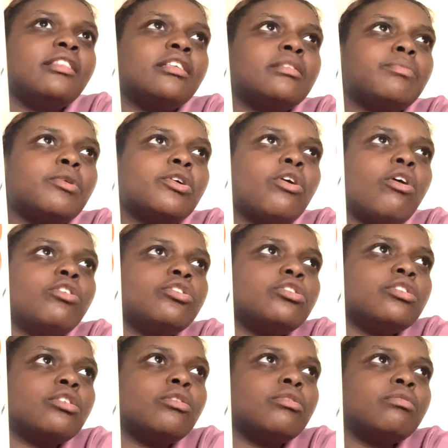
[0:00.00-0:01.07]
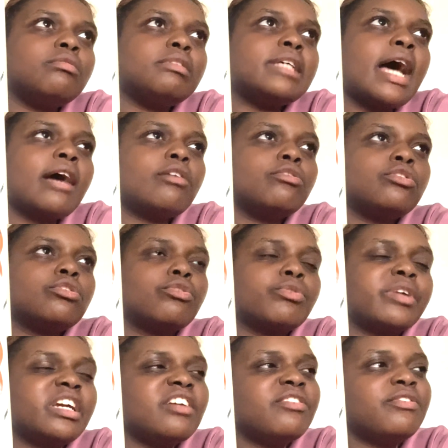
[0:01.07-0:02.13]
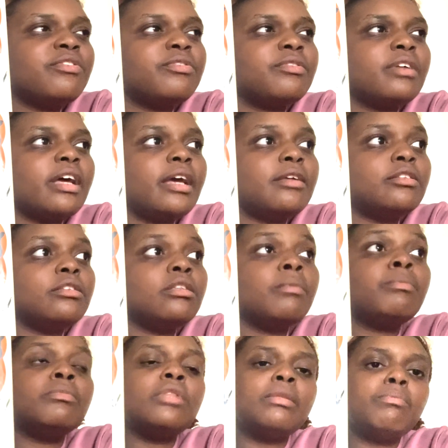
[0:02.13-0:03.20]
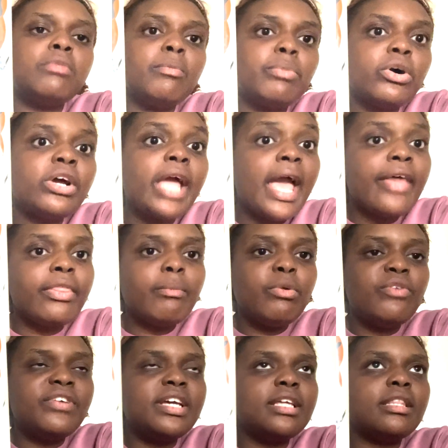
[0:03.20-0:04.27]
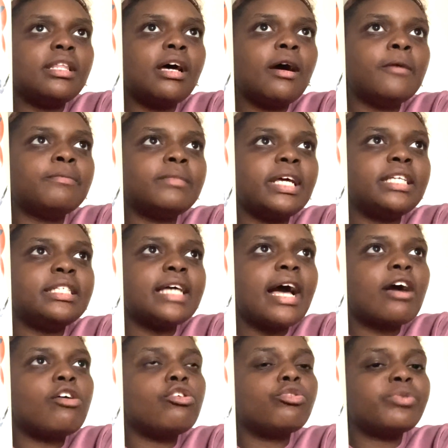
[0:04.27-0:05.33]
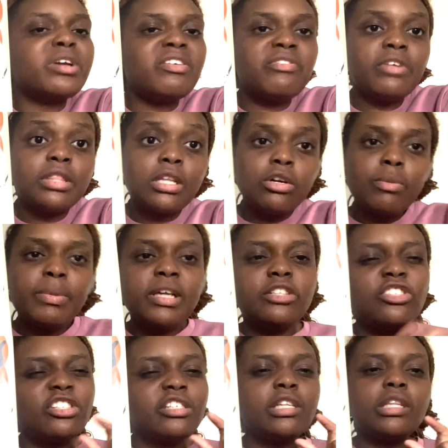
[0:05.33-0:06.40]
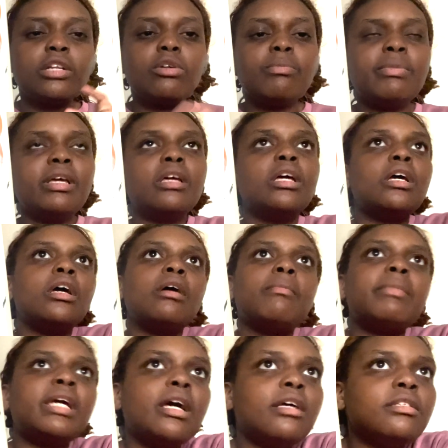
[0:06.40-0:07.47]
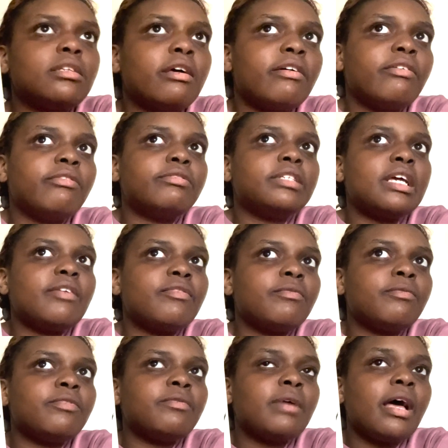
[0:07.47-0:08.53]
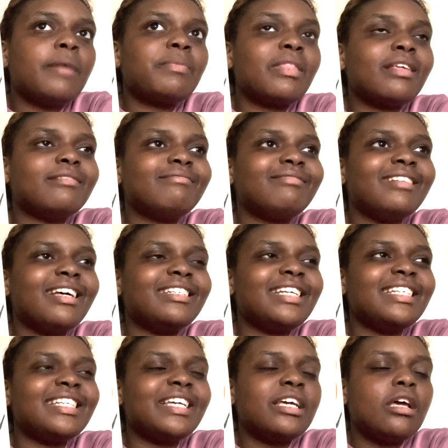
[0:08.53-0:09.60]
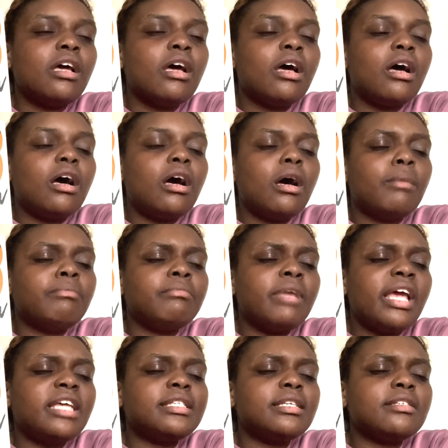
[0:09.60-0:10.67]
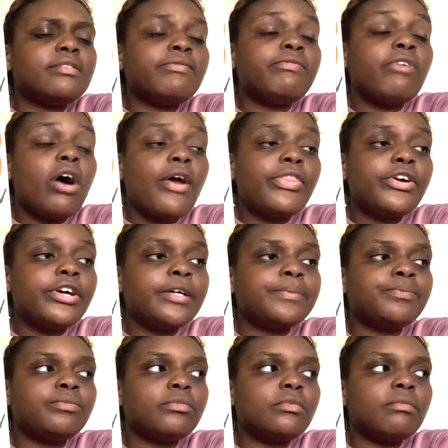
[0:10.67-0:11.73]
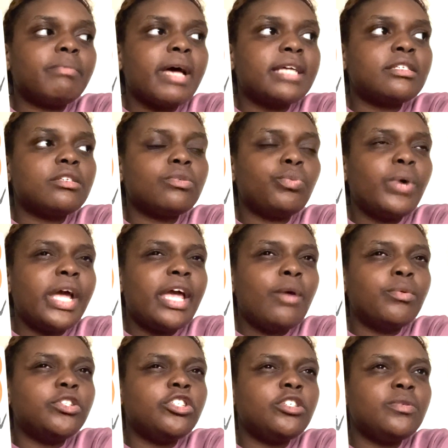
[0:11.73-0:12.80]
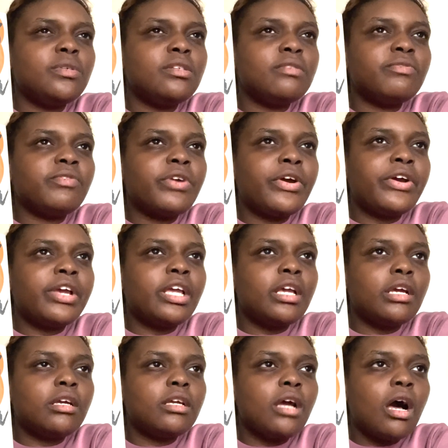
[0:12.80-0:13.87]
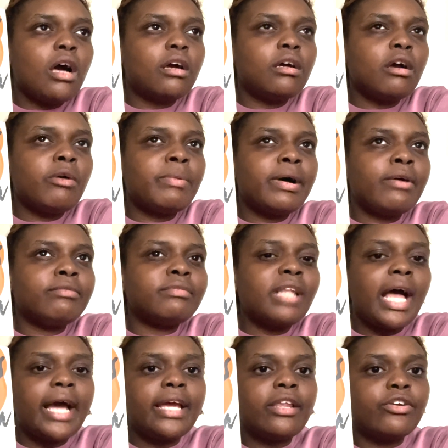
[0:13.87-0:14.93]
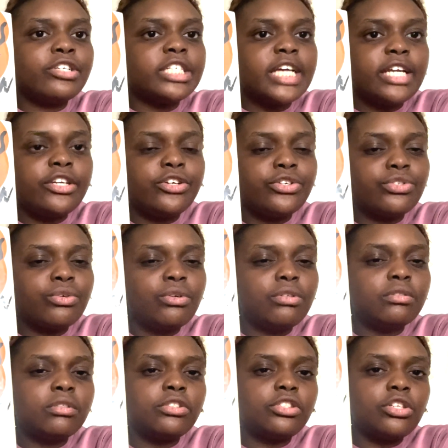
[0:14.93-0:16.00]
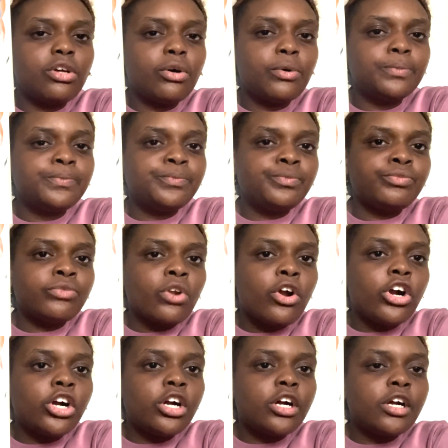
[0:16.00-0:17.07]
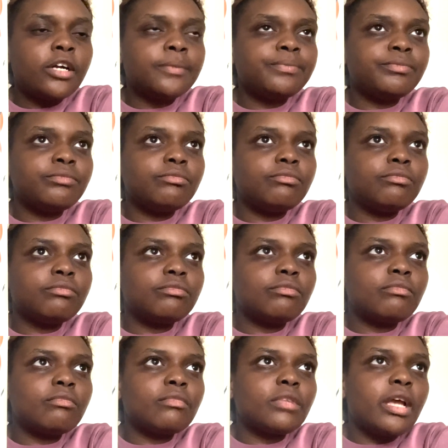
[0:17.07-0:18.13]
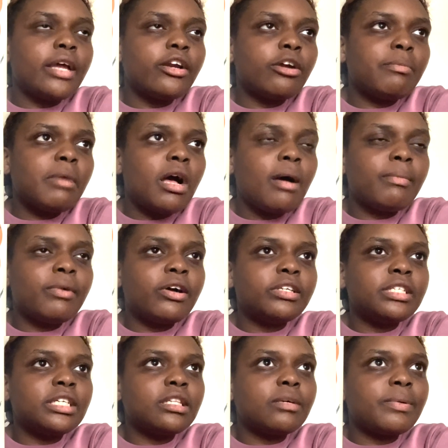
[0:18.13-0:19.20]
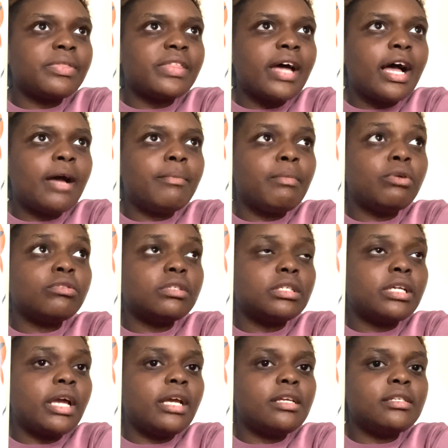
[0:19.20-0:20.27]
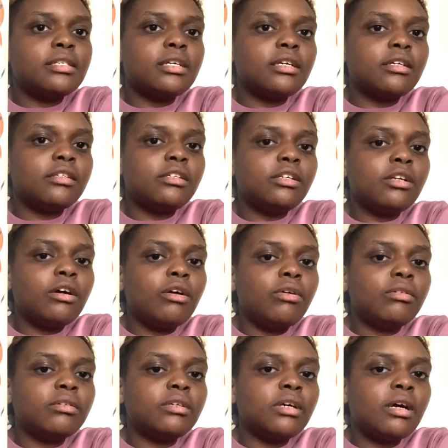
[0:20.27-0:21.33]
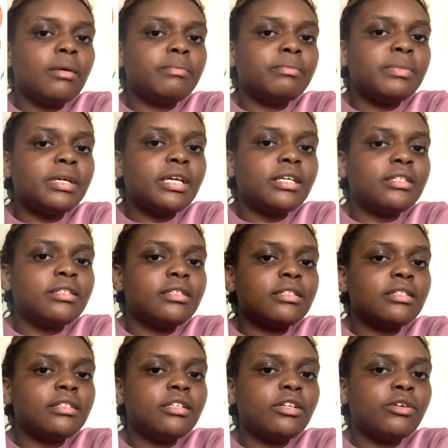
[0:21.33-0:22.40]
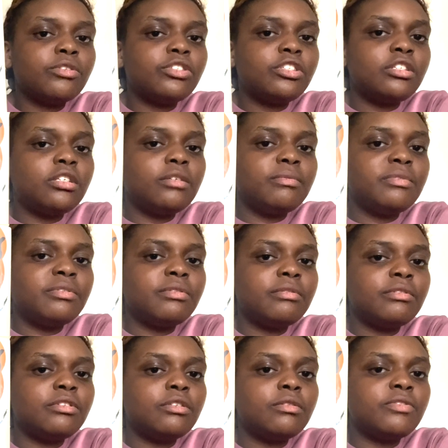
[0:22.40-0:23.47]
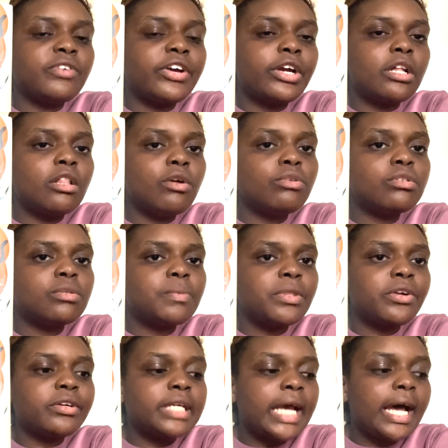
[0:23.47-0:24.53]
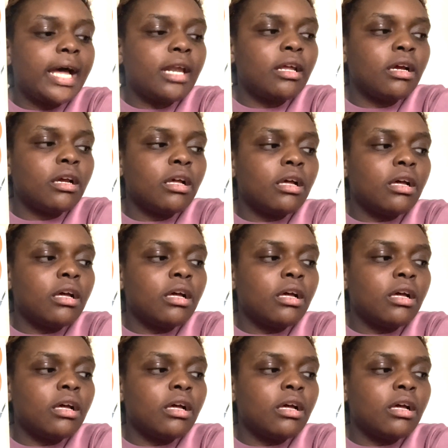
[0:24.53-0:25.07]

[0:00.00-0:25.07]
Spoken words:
this book also tackles grief. The, the book and the movie, they tackle grief a little bit, just a little bit, because of not Daisy, Aza's father passes away when she was very young, around 9 or 10 years old. So her and her mom are dealing with that. Mostly Aza, you know, because you know she was very close with her dad,